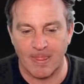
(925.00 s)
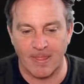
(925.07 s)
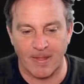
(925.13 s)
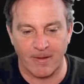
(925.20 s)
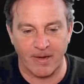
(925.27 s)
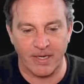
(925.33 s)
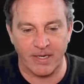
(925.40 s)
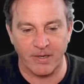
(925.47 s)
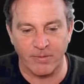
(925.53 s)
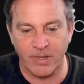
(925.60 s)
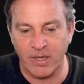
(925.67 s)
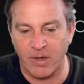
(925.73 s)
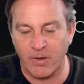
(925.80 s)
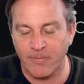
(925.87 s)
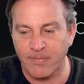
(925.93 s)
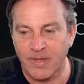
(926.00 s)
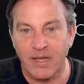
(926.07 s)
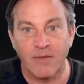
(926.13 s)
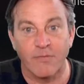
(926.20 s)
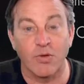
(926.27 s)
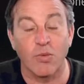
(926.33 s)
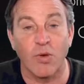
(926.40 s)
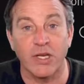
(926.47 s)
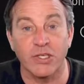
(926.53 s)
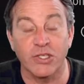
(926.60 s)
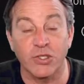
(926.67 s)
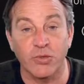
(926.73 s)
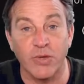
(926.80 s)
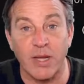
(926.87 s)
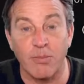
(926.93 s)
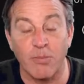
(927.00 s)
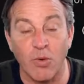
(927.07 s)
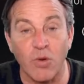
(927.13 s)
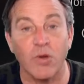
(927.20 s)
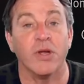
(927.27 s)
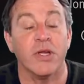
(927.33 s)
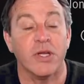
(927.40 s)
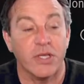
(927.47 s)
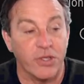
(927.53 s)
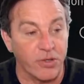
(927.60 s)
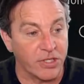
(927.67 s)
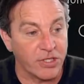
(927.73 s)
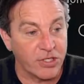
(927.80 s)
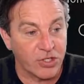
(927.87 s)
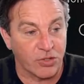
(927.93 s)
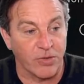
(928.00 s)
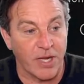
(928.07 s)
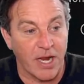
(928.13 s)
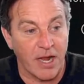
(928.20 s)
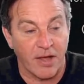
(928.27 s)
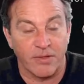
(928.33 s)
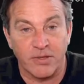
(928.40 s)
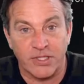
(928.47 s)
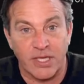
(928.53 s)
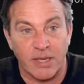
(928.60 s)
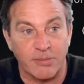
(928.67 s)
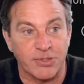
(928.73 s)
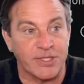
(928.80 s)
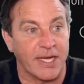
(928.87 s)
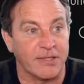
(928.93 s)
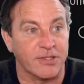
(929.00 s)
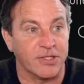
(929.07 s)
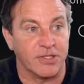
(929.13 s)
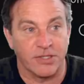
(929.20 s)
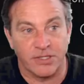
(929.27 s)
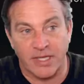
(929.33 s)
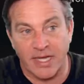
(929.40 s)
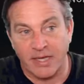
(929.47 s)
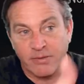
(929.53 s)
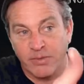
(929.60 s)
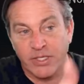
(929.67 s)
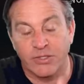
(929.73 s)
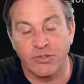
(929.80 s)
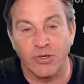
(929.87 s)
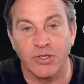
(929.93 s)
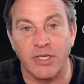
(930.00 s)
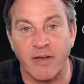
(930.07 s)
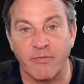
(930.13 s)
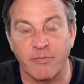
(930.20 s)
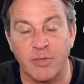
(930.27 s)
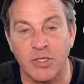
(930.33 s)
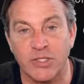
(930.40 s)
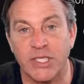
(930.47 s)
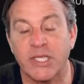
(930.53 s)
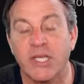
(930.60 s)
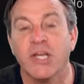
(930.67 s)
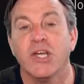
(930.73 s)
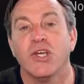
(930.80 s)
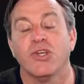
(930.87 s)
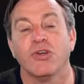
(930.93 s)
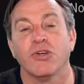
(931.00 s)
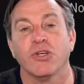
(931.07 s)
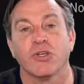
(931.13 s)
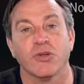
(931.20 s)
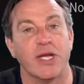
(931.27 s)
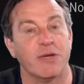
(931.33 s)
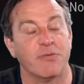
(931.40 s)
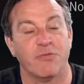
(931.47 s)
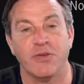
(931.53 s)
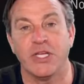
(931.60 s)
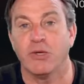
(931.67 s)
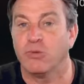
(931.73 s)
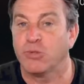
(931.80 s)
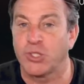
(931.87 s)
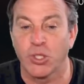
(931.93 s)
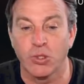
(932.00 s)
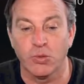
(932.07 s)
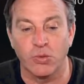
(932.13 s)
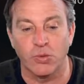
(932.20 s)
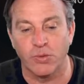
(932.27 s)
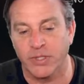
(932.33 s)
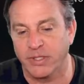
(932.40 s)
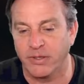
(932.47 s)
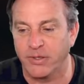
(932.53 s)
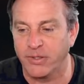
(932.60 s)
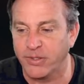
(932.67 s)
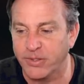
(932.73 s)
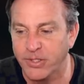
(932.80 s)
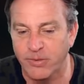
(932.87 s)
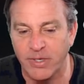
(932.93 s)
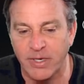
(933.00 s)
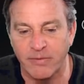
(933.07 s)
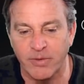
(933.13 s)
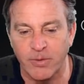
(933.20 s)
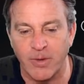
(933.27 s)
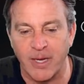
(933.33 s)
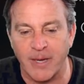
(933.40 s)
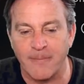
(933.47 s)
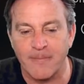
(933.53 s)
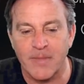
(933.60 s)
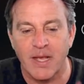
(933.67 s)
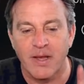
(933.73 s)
All right, here we go. If you wanted to create more, you can just create other subsections. Like we turned off music, you can create video too. You know, you can do whatever you want.